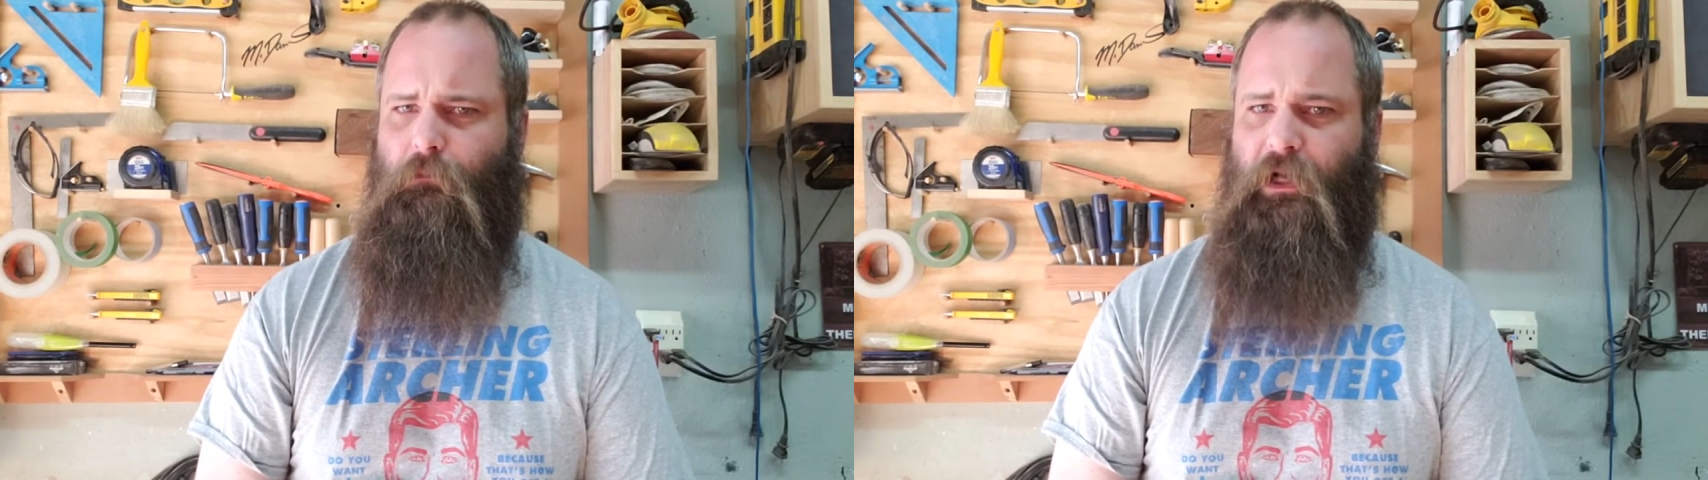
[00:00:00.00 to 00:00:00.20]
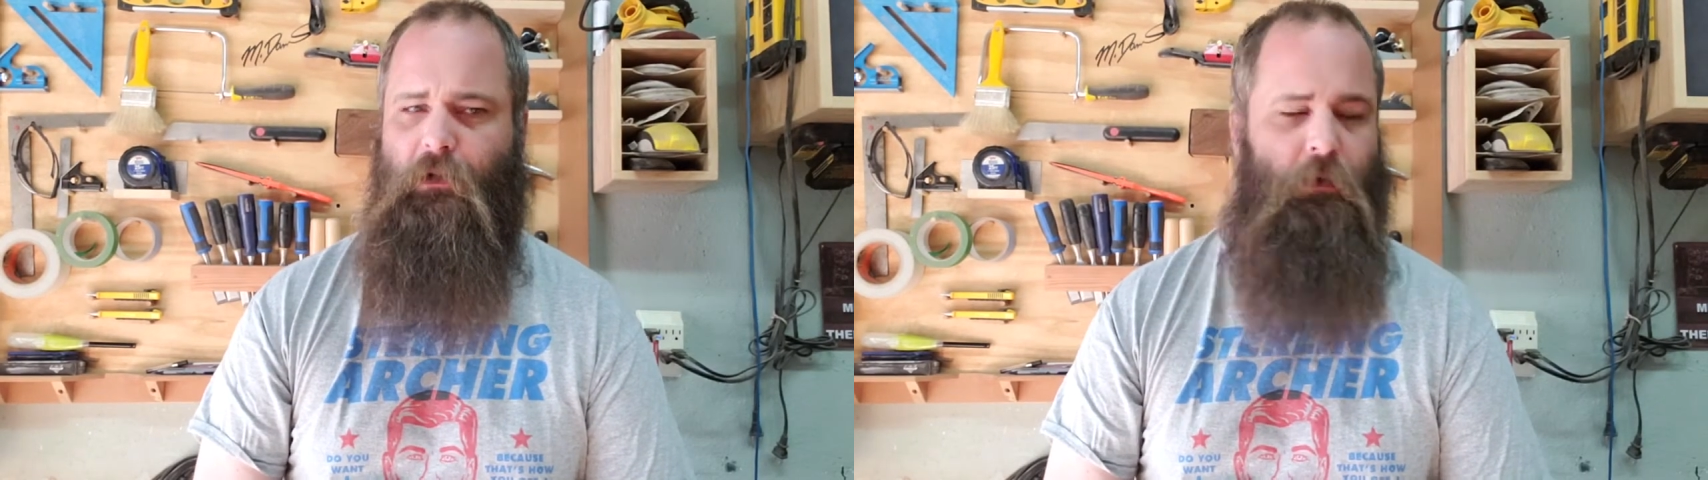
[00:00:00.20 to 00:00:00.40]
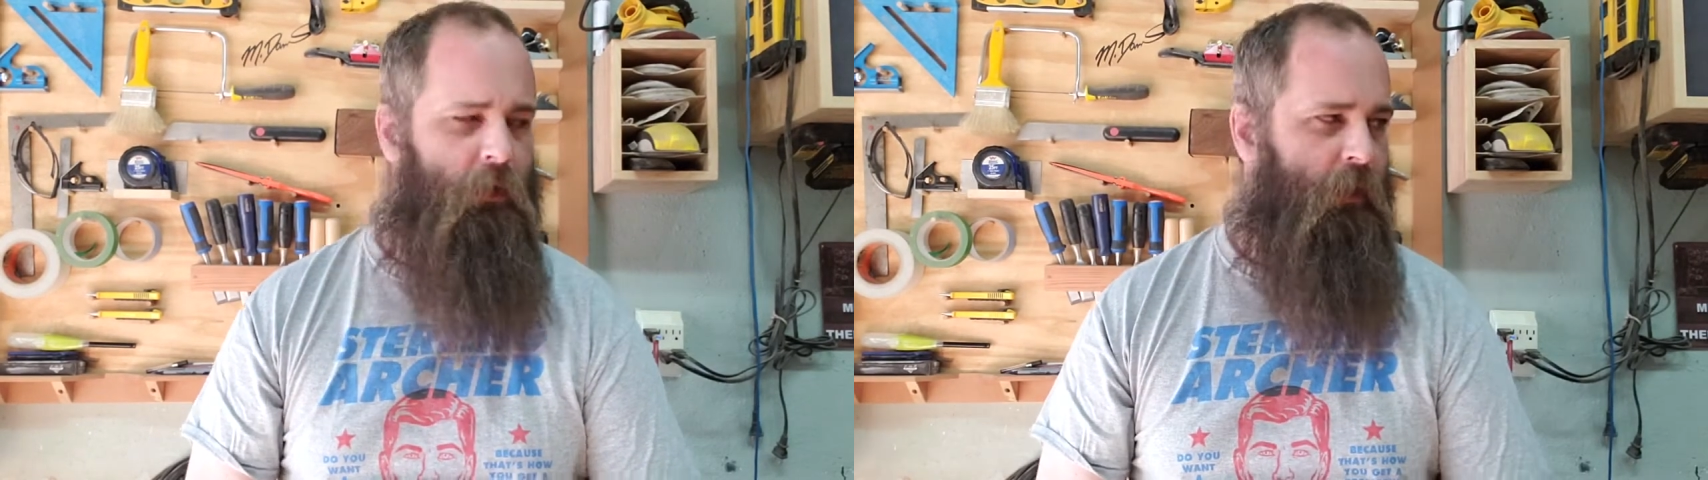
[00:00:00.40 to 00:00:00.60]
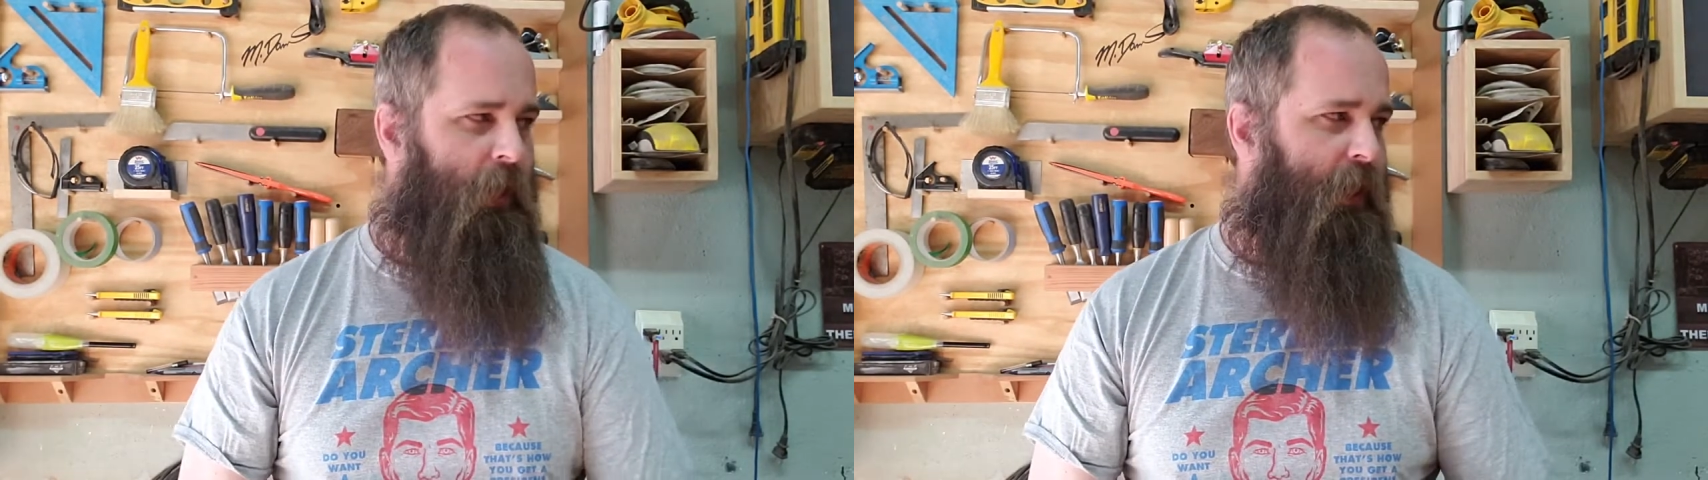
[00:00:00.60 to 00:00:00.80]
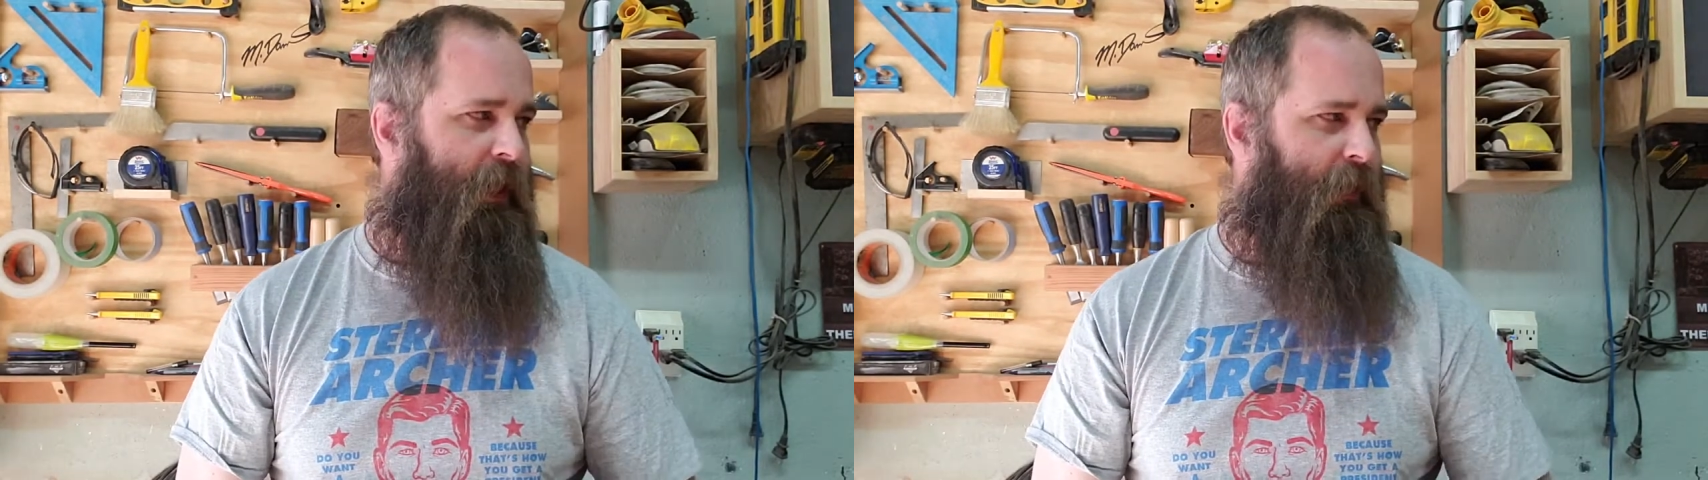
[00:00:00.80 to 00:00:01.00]
But
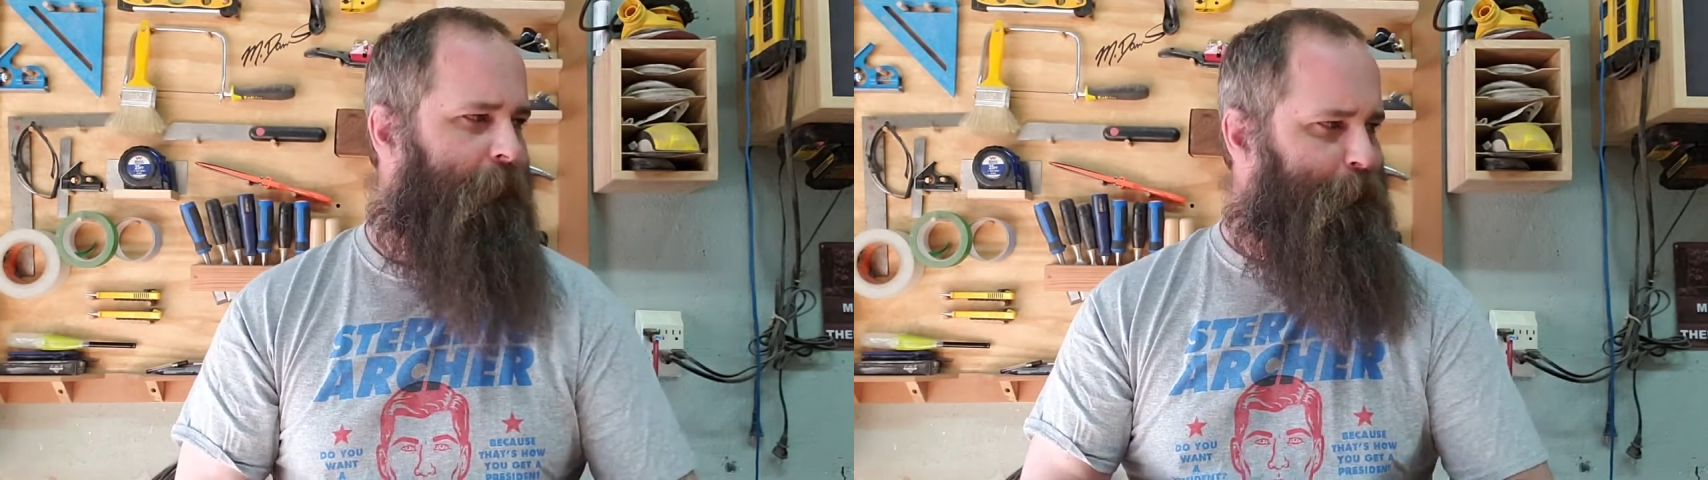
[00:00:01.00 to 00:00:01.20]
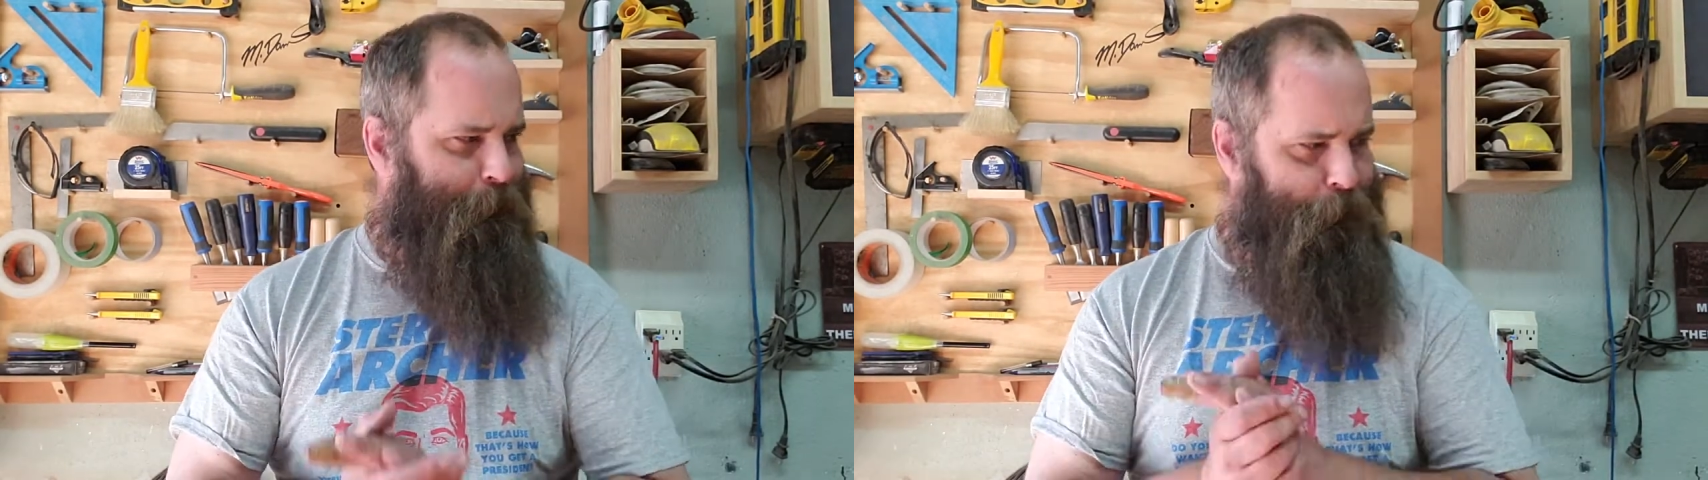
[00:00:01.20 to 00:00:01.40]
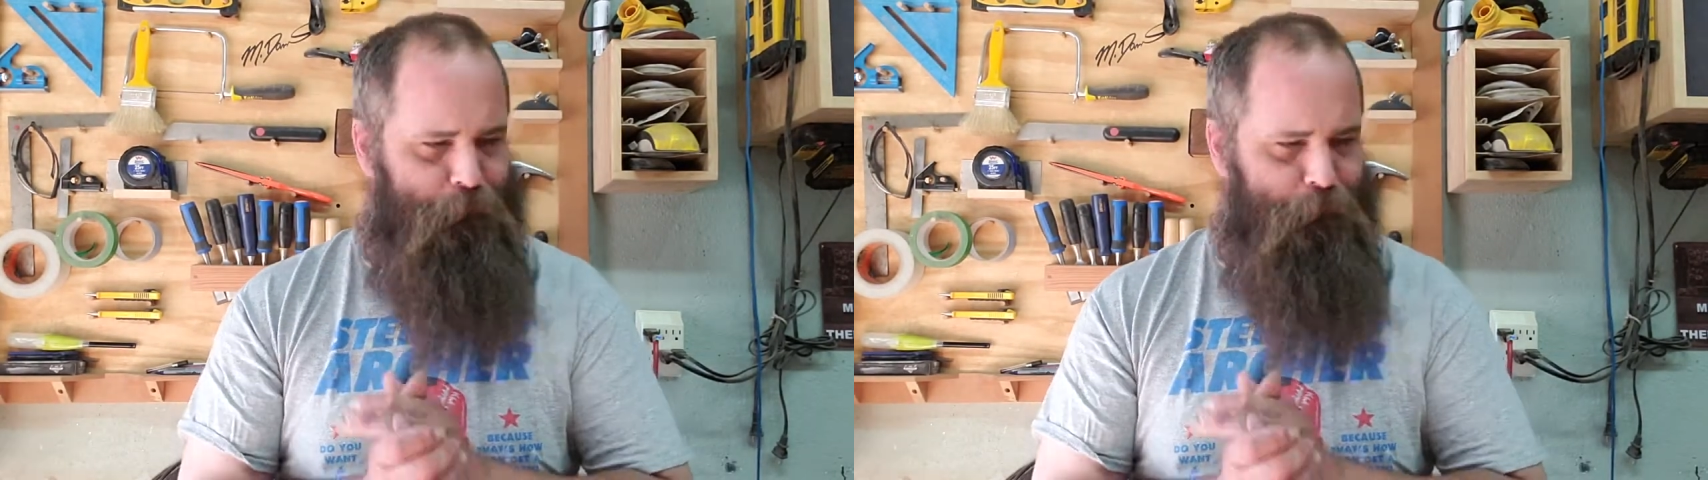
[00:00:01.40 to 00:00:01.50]
anyway,